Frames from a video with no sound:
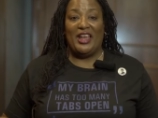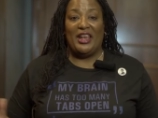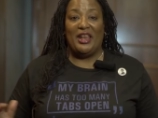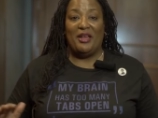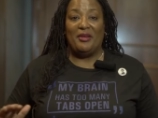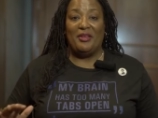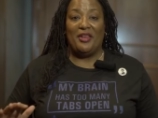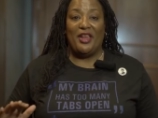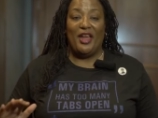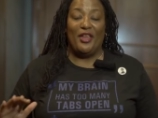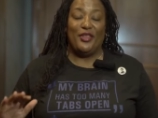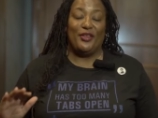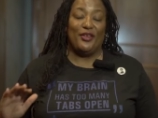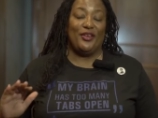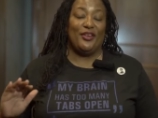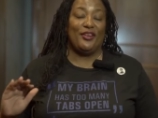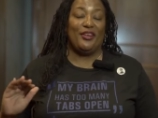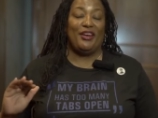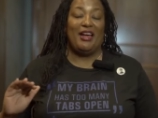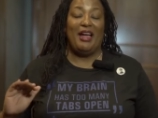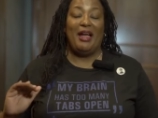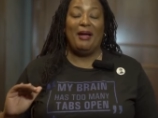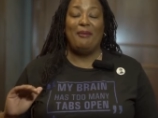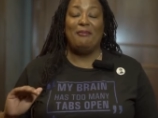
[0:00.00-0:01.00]
at
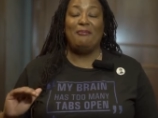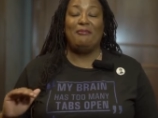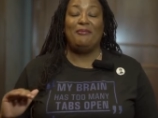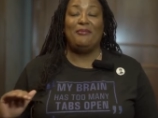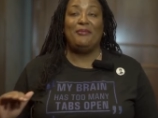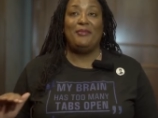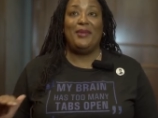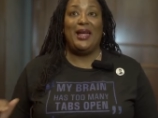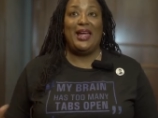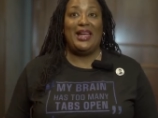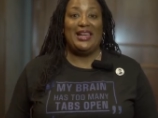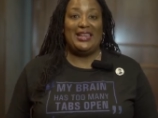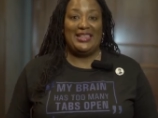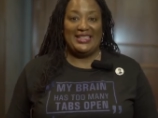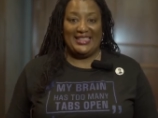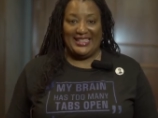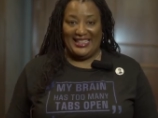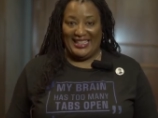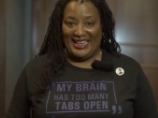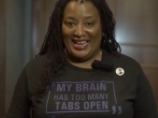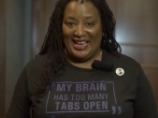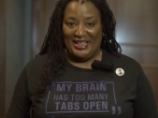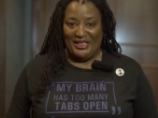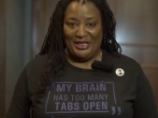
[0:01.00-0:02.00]
another
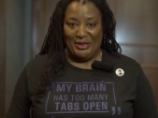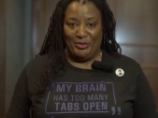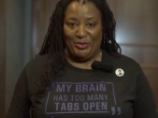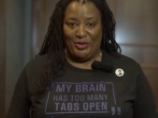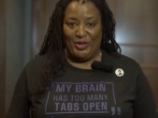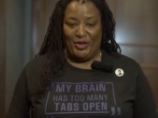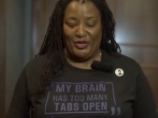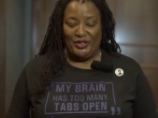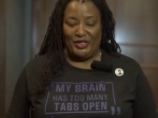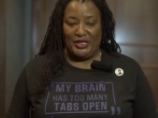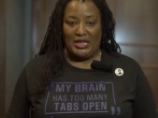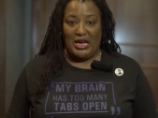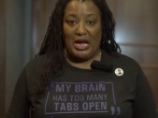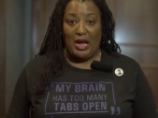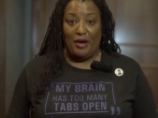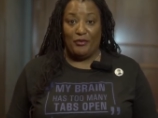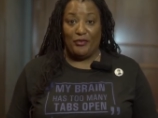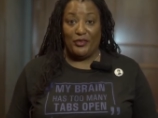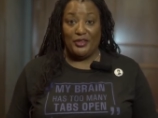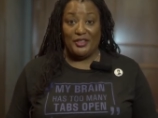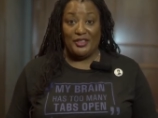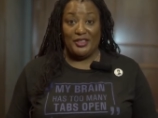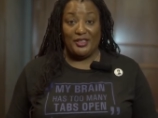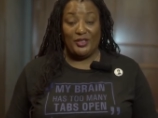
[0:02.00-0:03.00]
amazing SM Tulsa
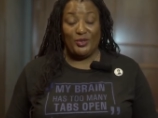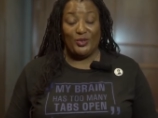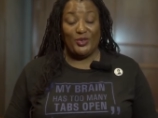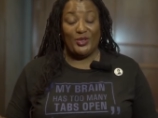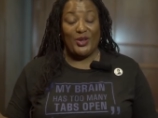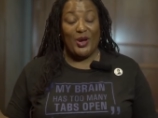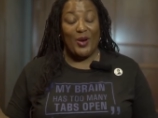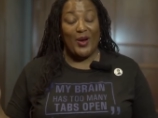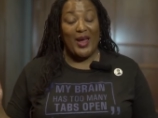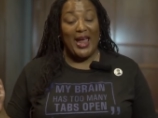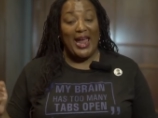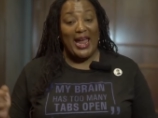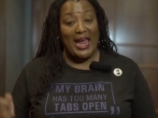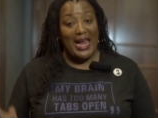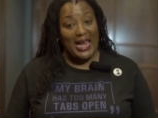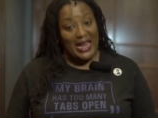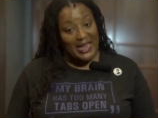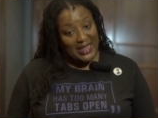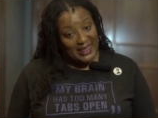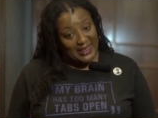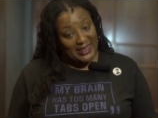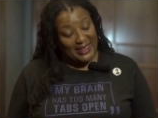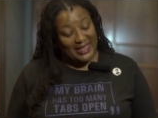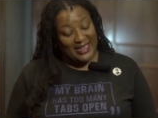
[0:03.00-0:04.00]
conference. This was our
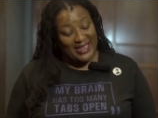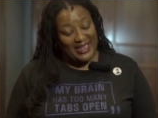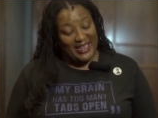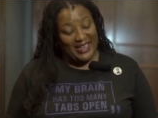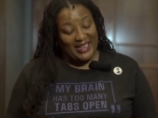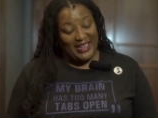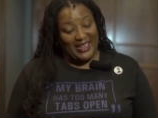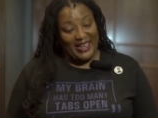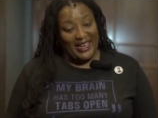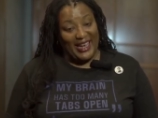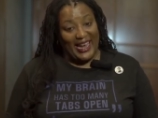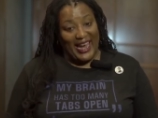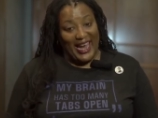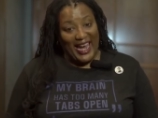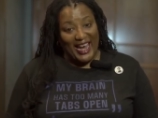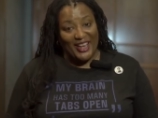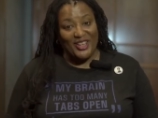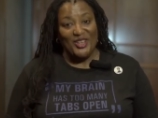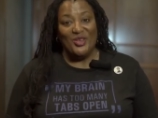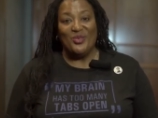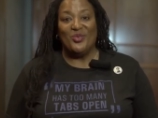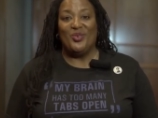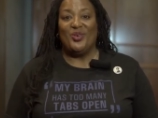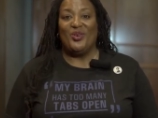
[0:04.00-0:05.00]
eighth
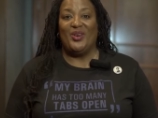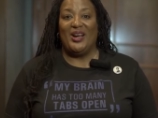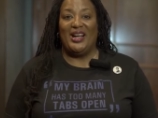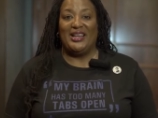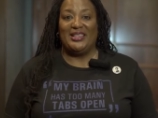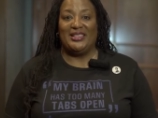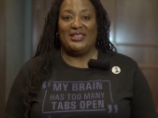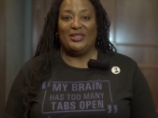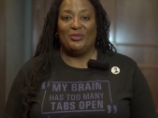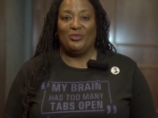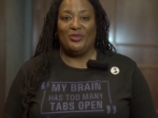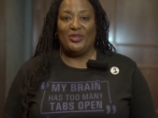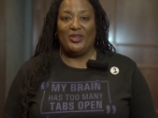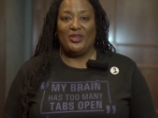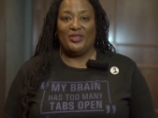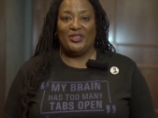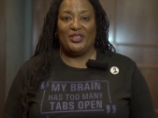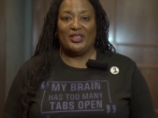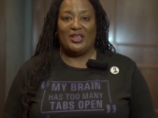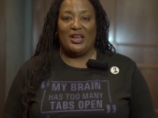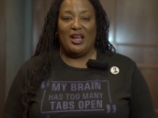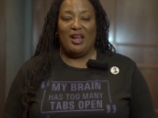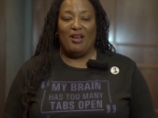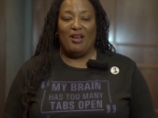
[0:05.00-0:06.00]
annual SM Tulsa